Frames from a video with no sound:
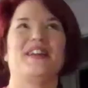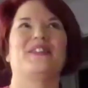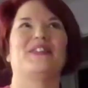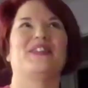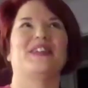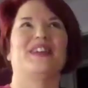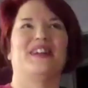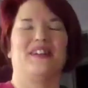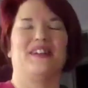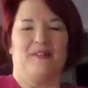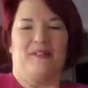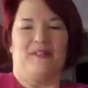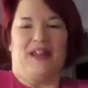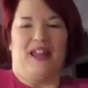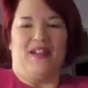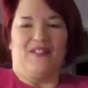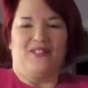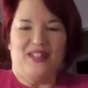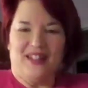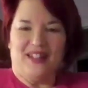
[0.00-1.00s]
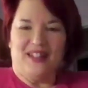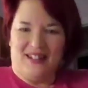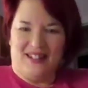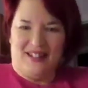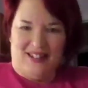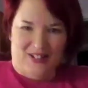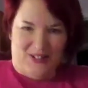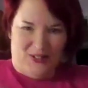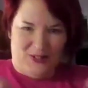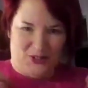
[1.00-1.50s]
There we go. I'm gonna have to get a
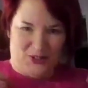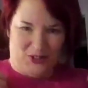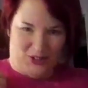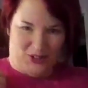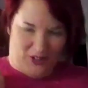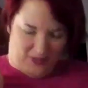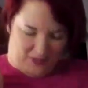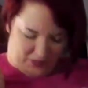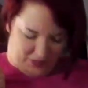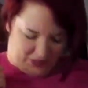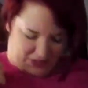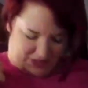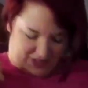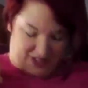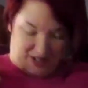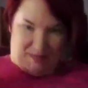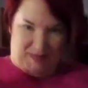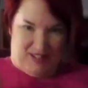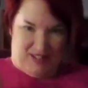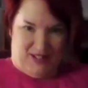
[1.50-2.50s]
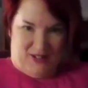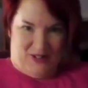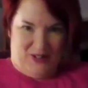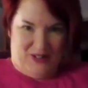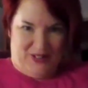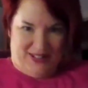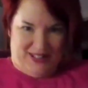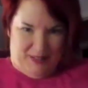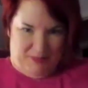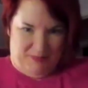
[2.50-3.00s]
new shirt for something
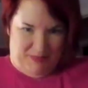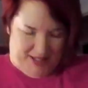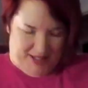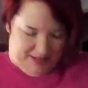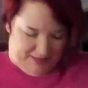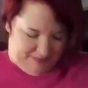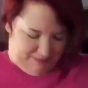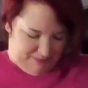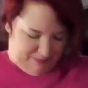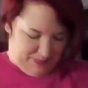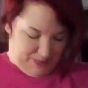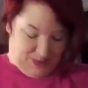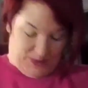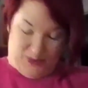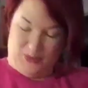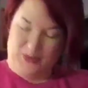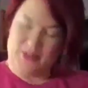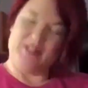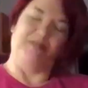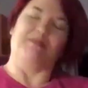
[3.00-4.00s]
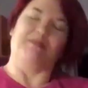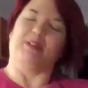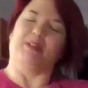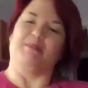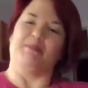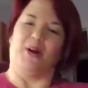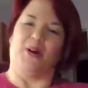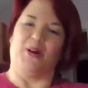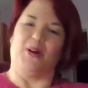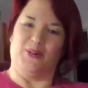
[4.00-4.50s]
old, something blue,
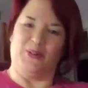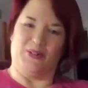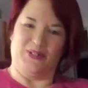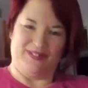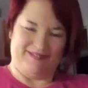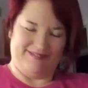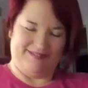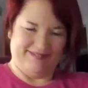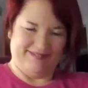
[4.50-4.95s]
something borrowed.